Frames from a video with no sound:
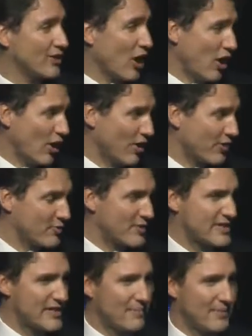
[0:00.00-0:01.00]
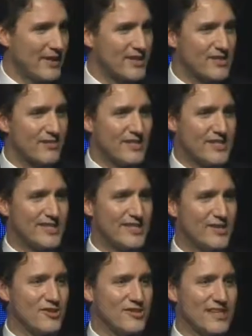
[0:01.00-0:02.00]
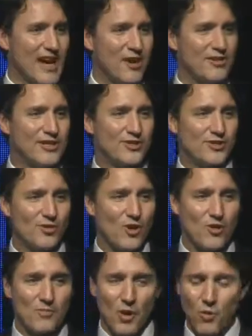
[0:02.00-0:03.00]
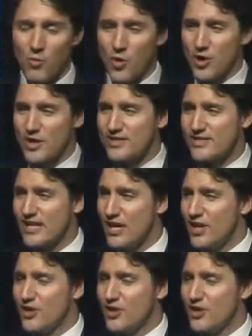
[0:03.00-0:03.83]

all the recipients of this year's Harry Jerome Awards.